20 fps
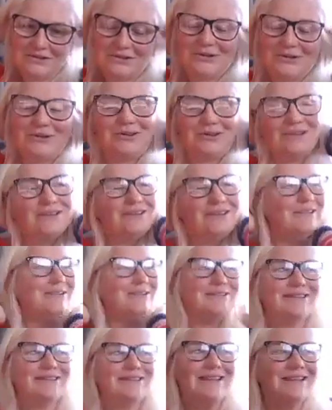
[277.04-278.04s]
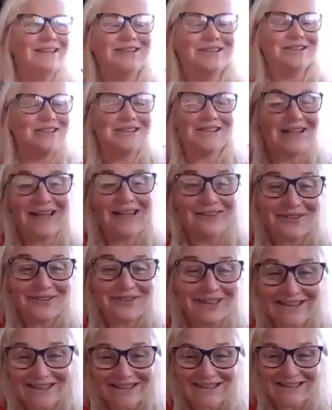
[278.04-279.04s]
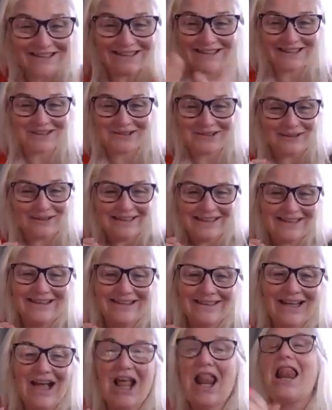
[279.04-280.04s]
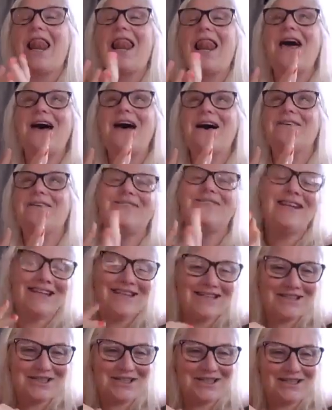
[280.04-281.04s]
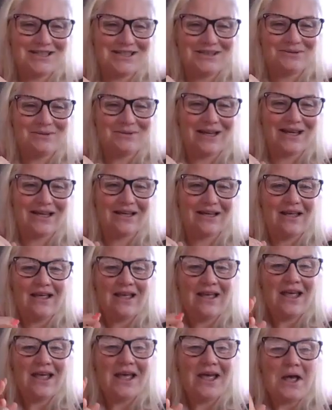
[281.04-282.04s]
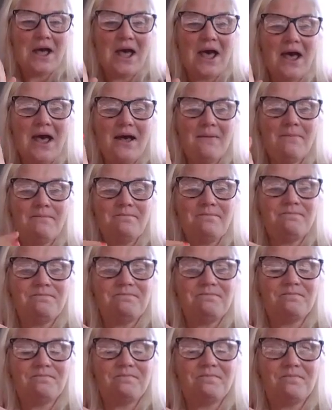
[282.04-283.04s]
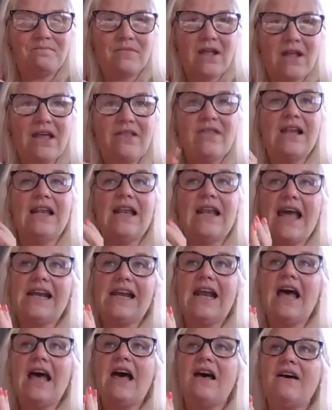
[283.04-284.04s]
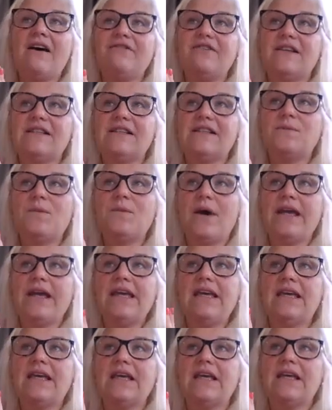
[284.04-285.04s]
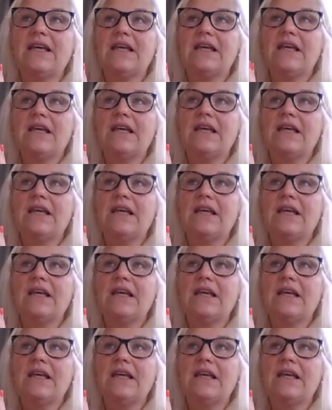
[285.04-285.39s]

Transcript: Oh, the energy. I love the energy this week. I love the energy this week. In the later half of this week,